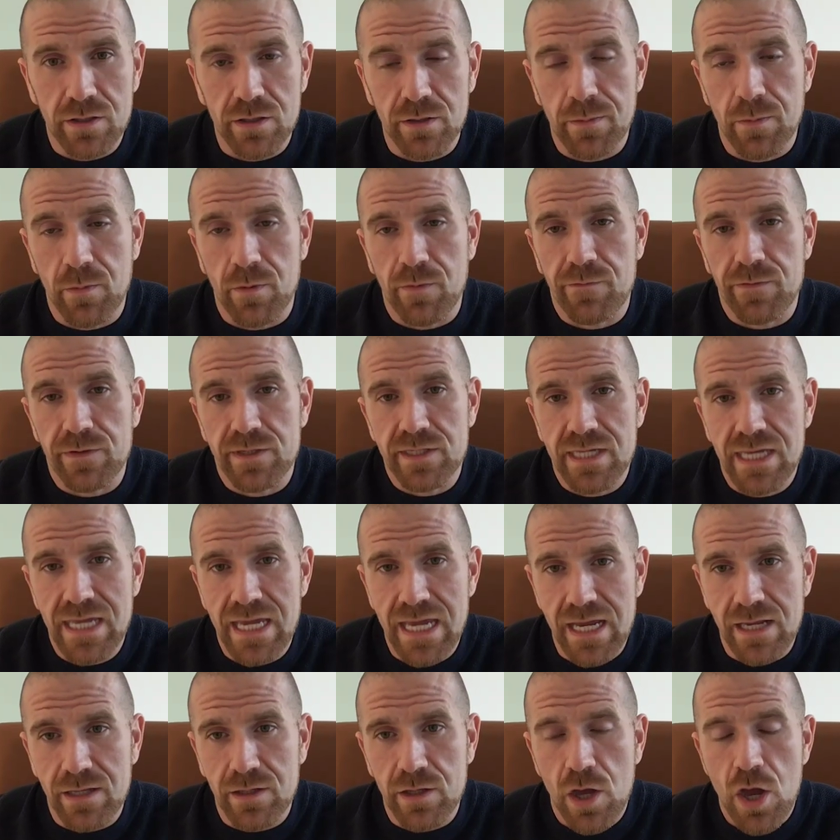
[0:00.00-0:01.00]
a little more
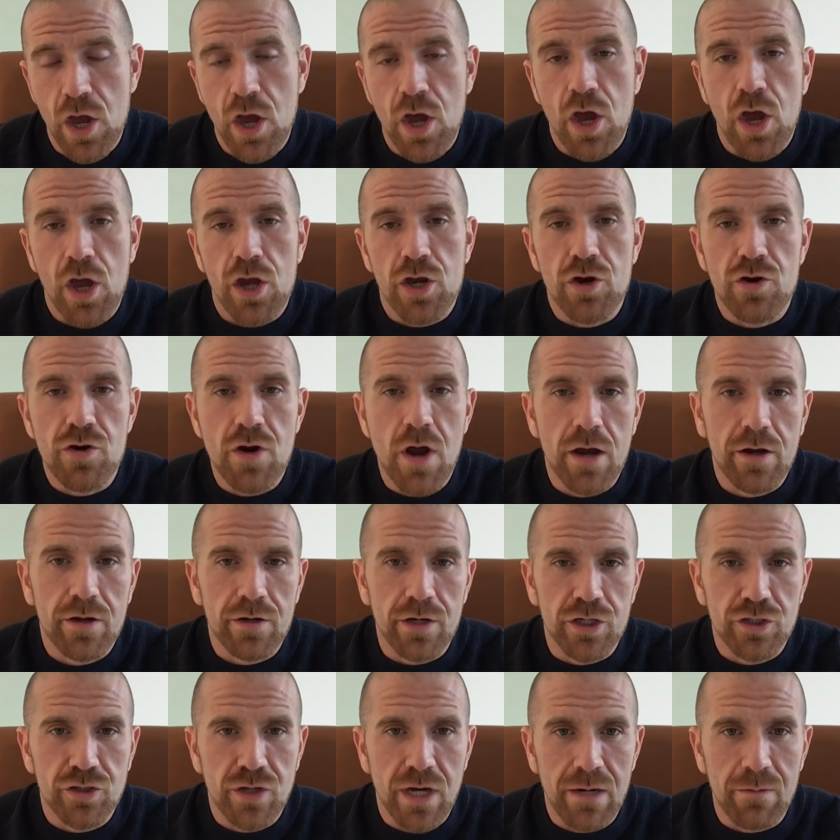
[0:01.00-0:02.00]
fatigued, you're not
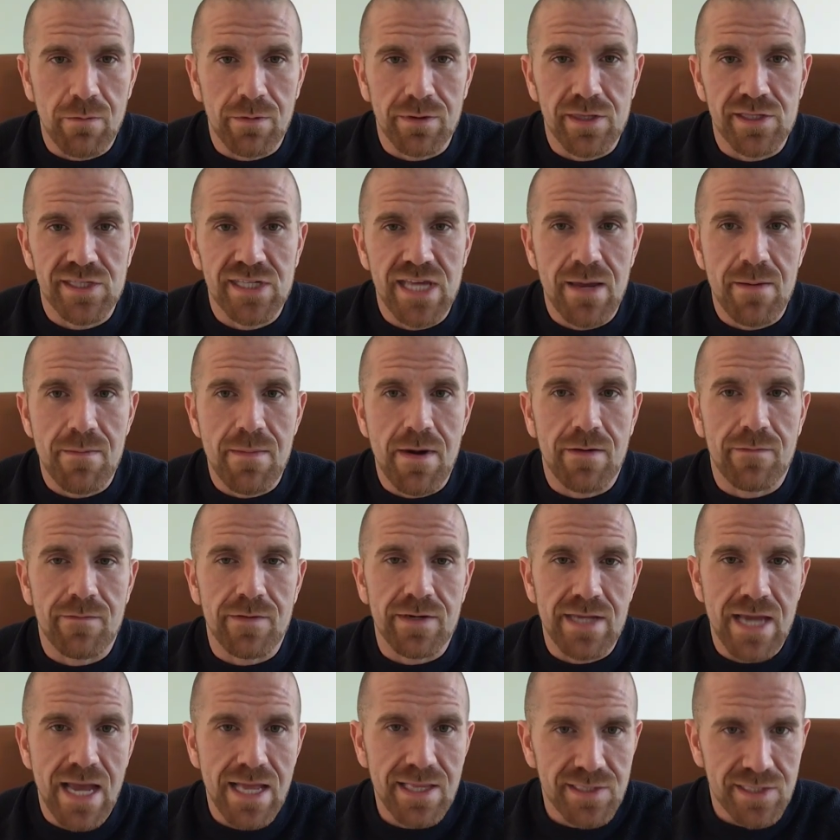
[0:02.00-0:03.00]
going to train with the same amount of
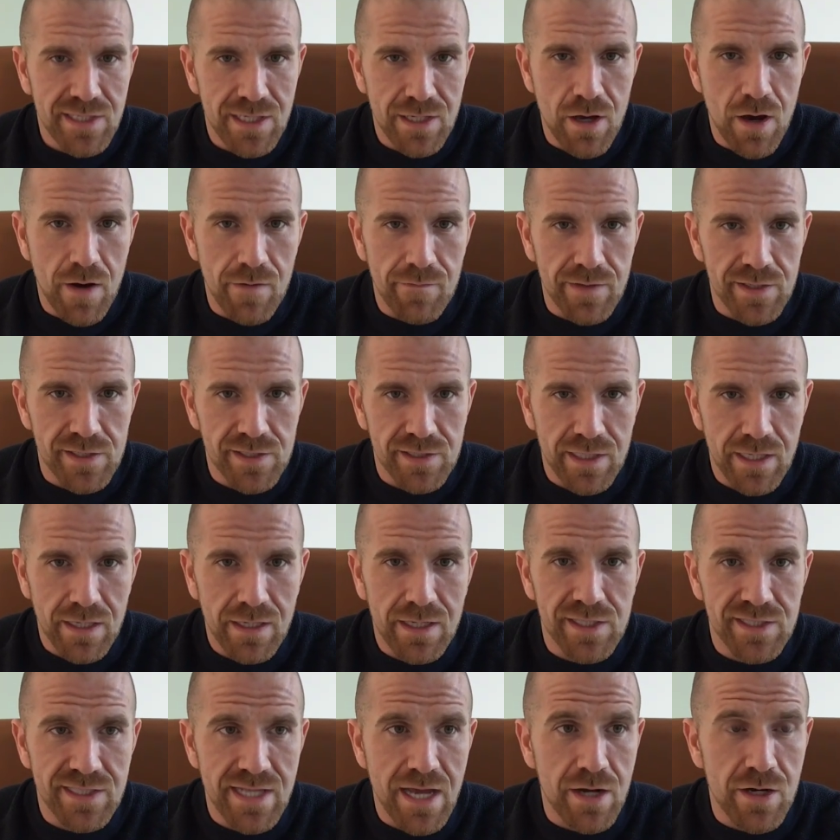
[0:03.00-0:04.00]
intensity, obviously,
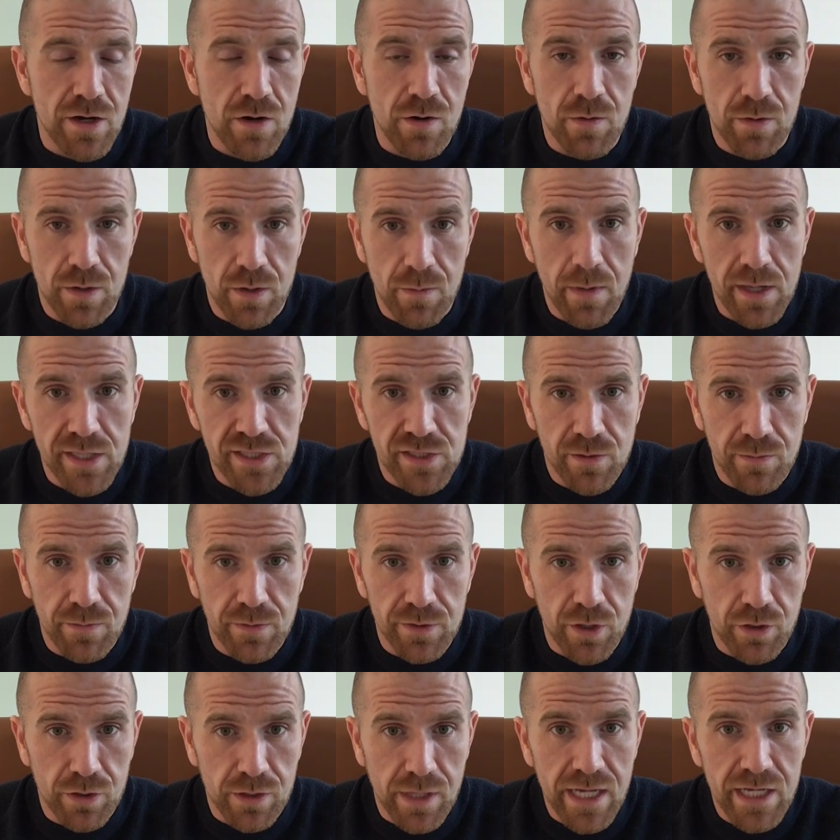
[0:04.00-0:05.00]
because now your muscle,
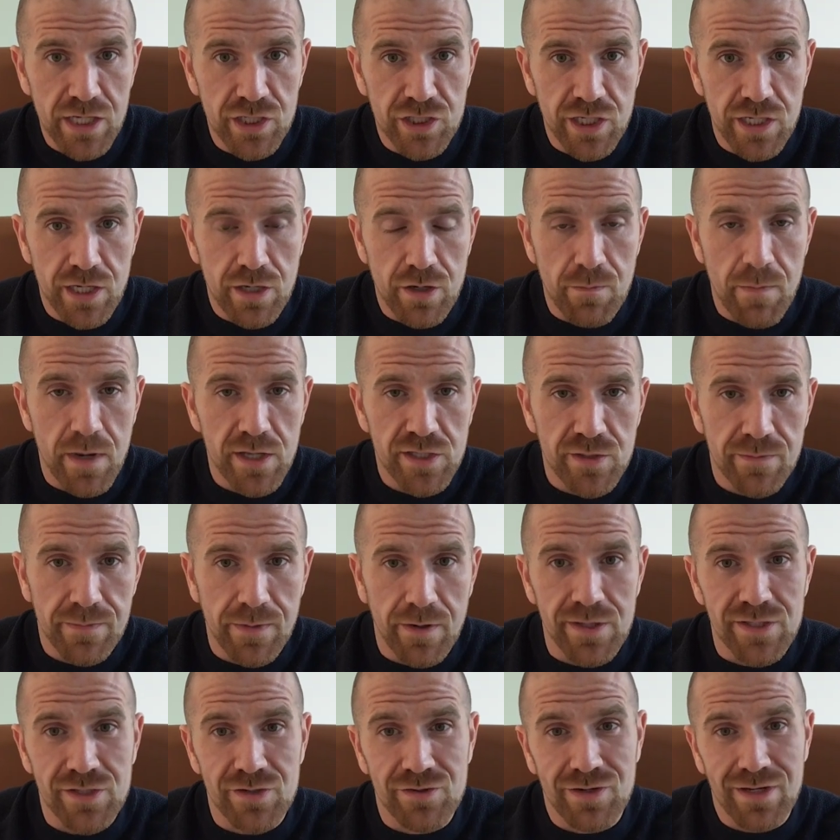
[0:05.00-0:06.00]
your glycogen in your muscle
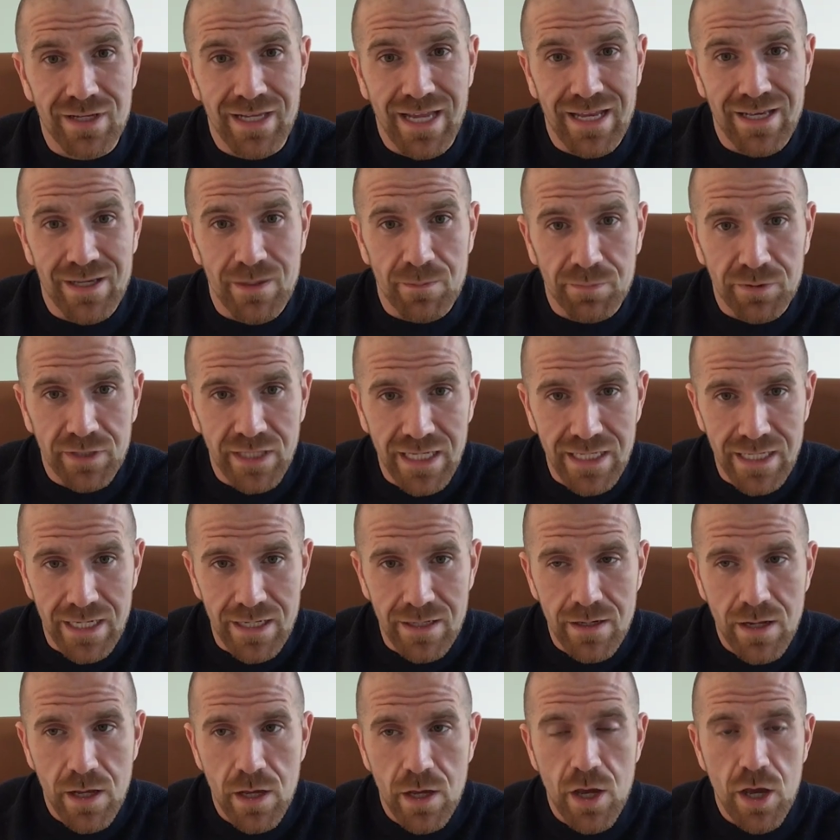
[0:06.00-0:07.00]
bellies are getting
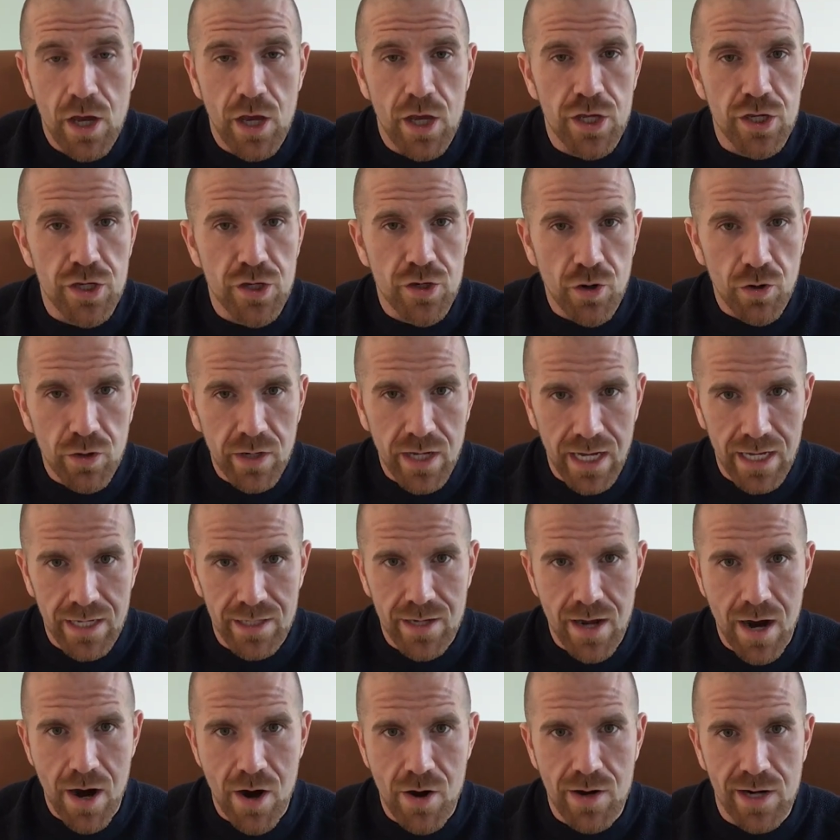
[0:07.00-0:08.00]
depleted. You're getting
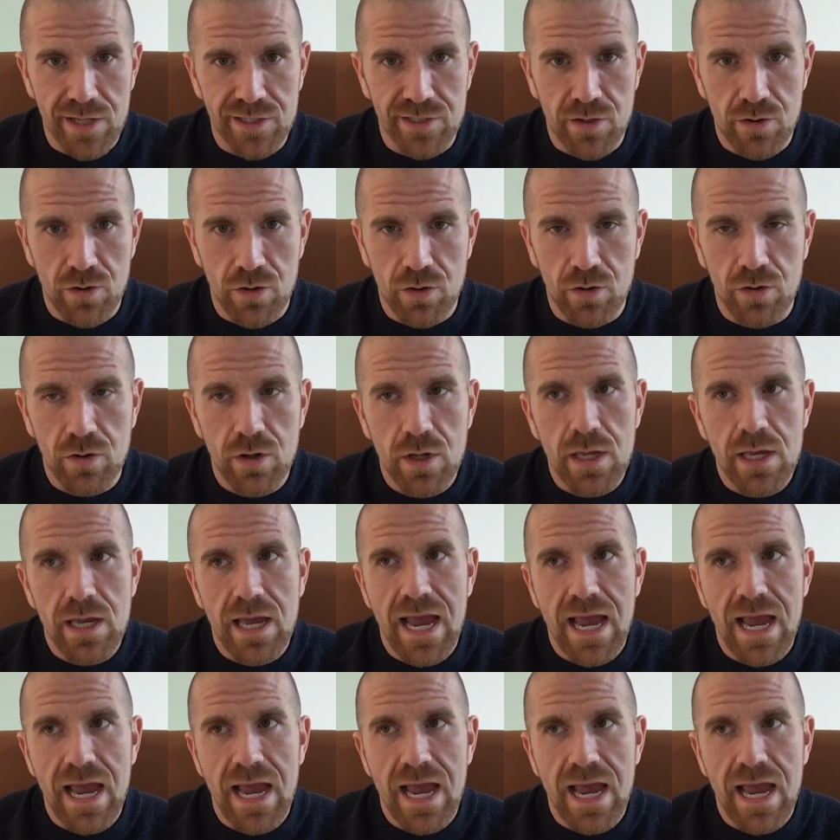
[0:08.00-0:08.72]
tired as a whole.